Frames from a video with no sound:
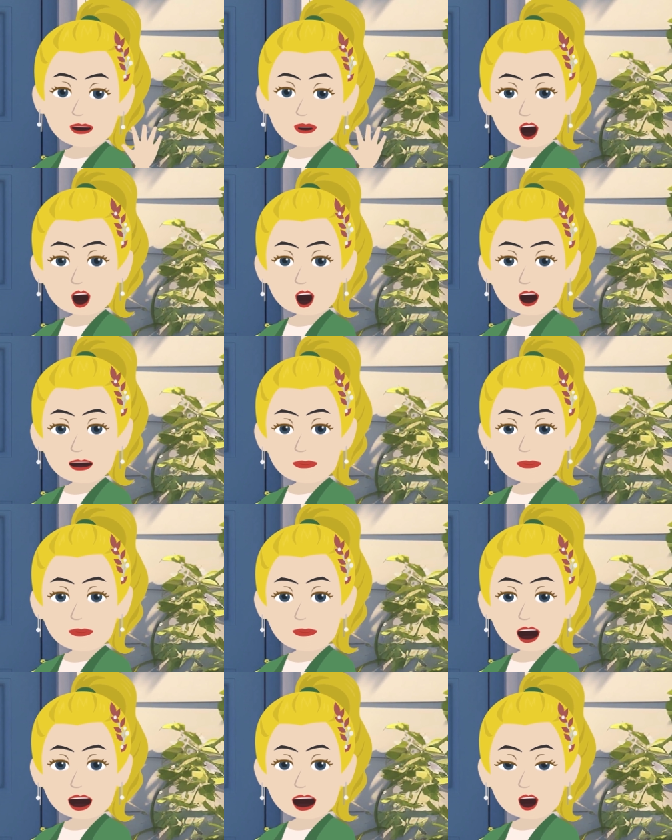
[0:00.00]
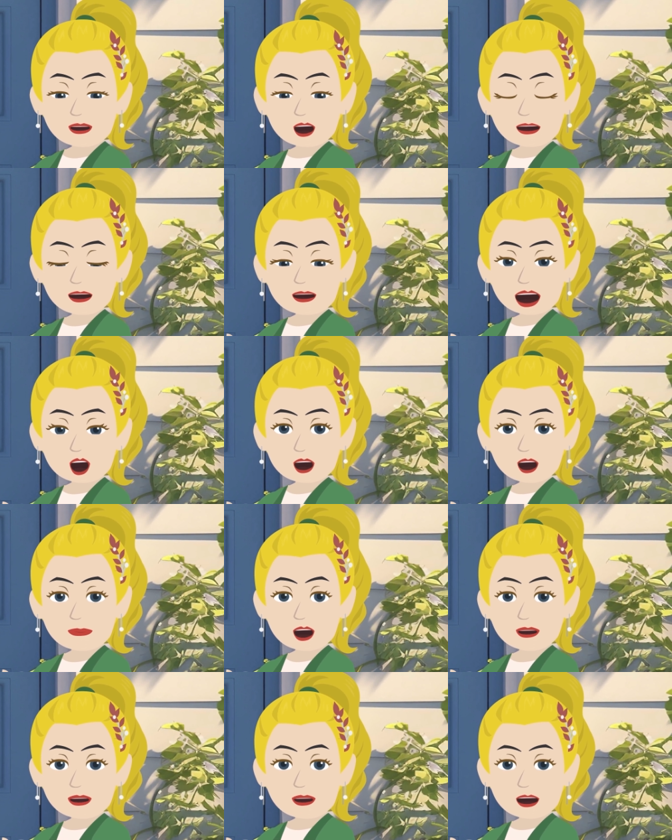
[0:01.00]
And as you begin
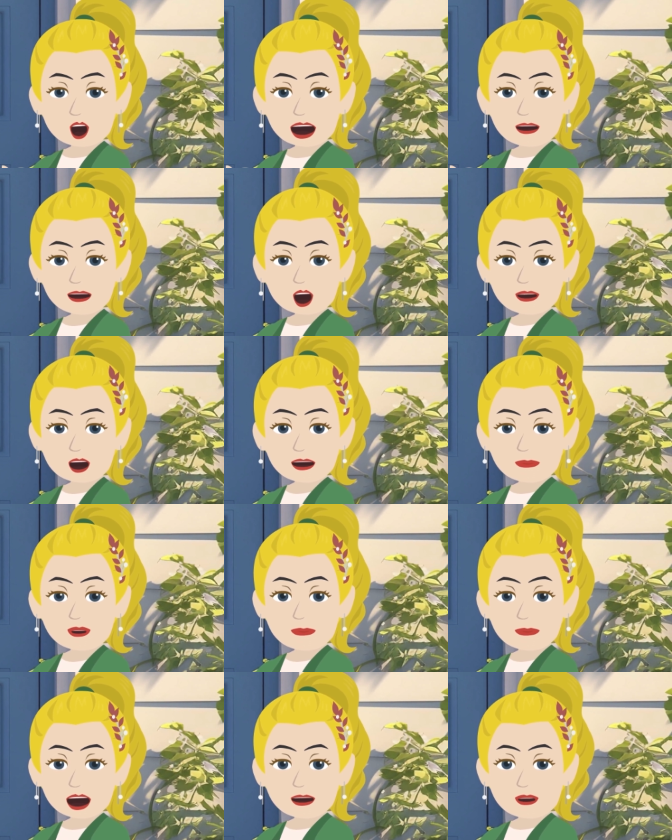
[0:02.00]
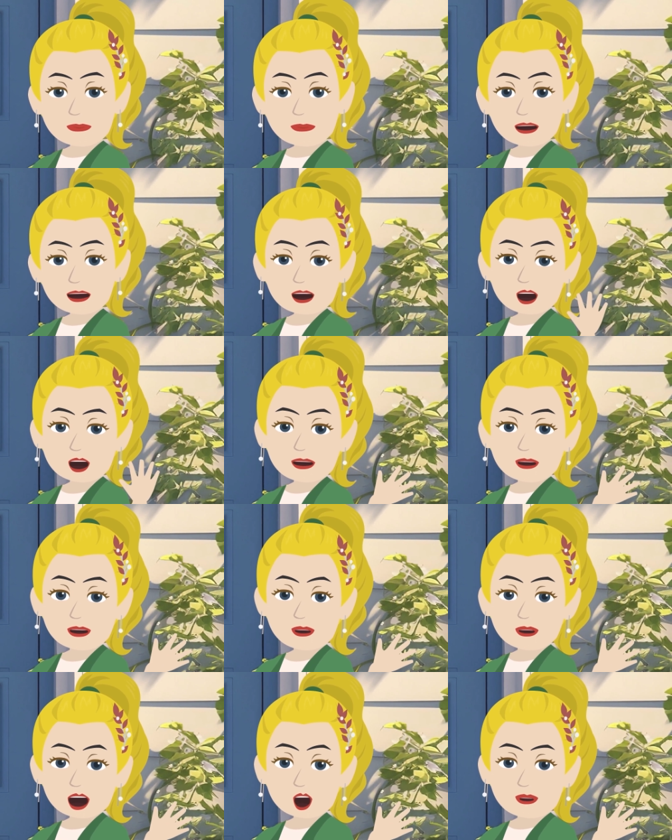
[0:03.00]
to deliberately think and deliberately
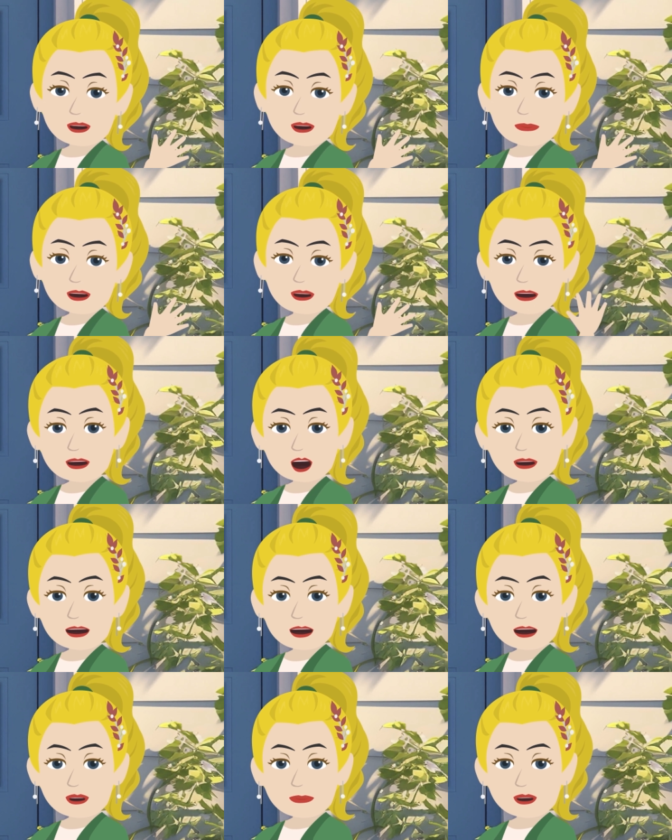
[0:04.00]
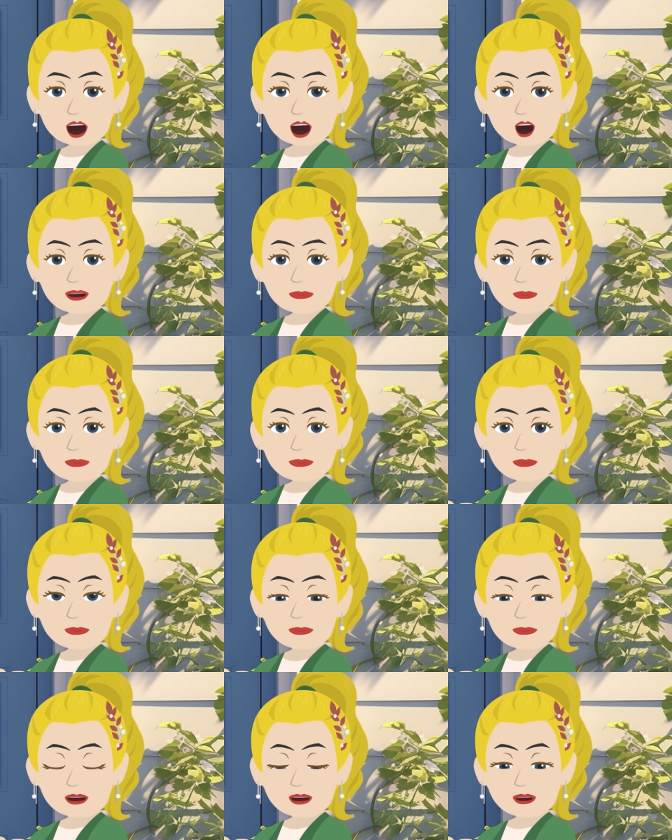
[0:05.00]
focus and deliberately speak,
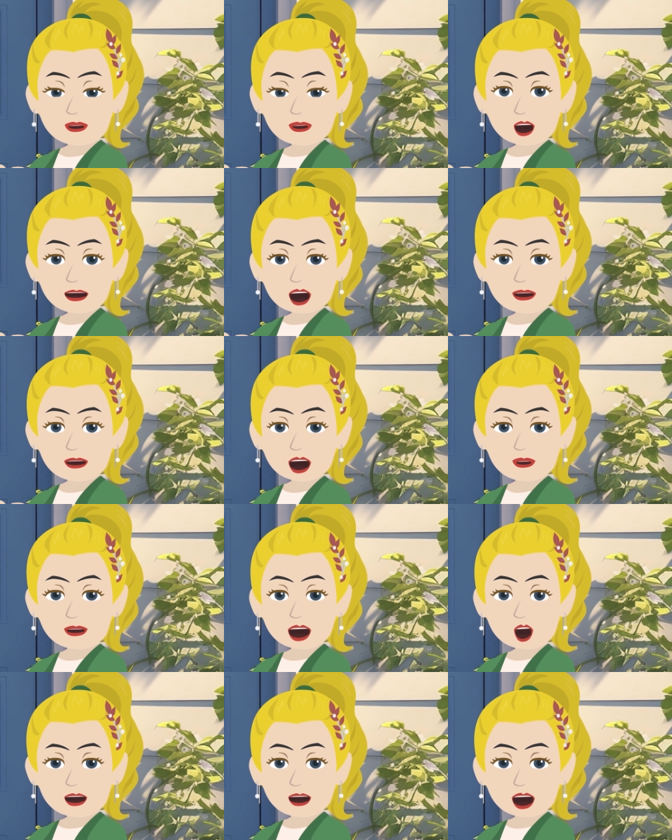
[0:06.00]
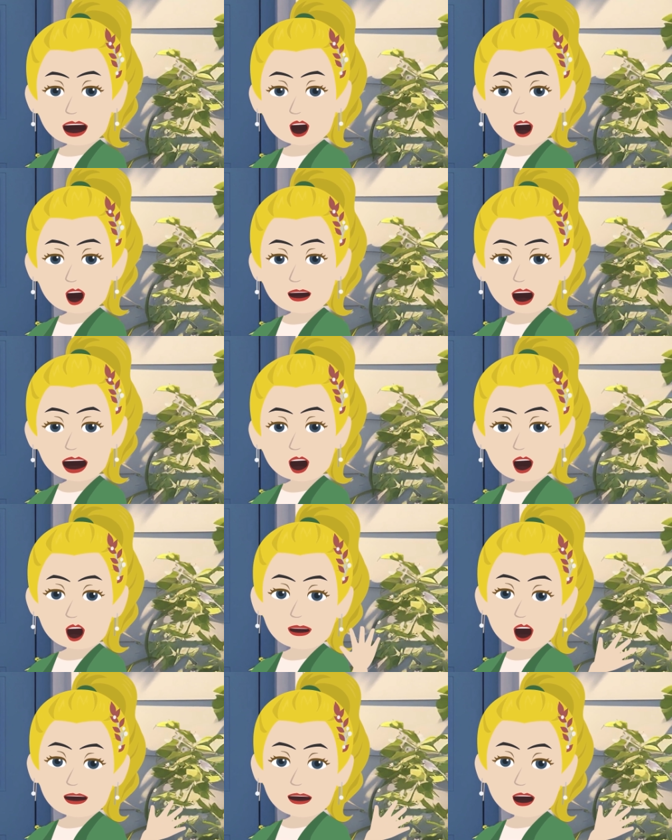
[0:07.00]
you just get feeling better and better
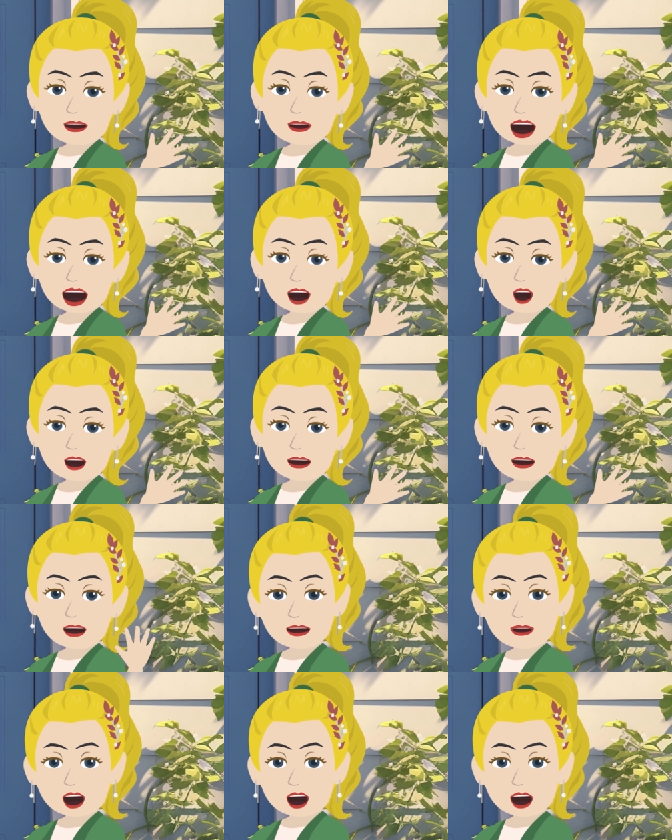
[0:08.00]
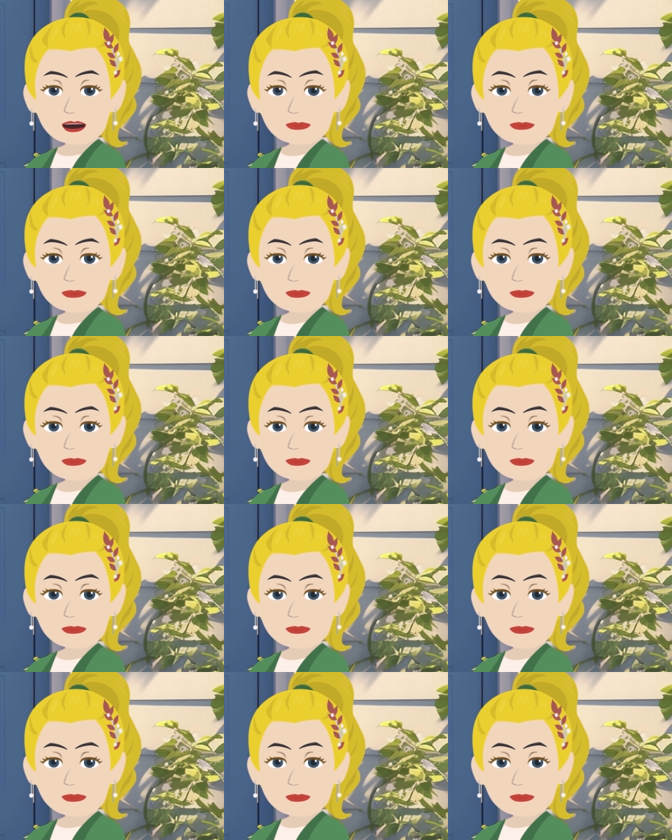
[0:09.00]
and better and better until